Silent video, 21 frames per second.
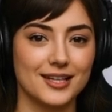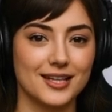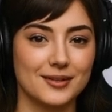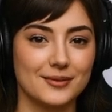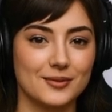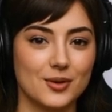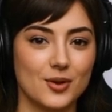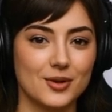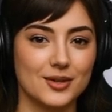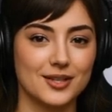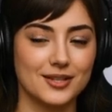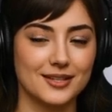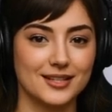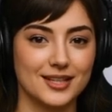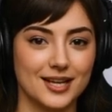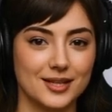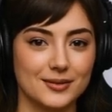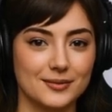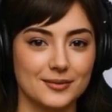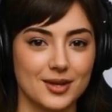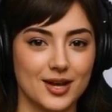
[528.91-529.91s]
and
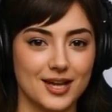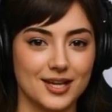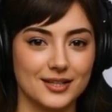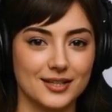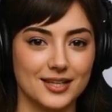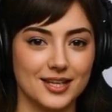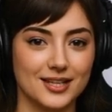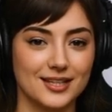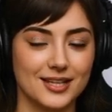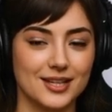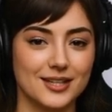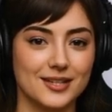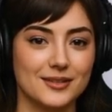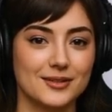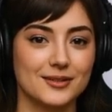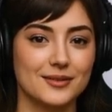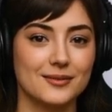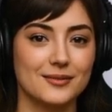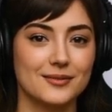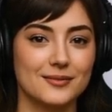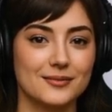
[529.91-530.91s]
multi-step bug
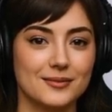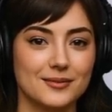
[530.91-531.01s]
fixes.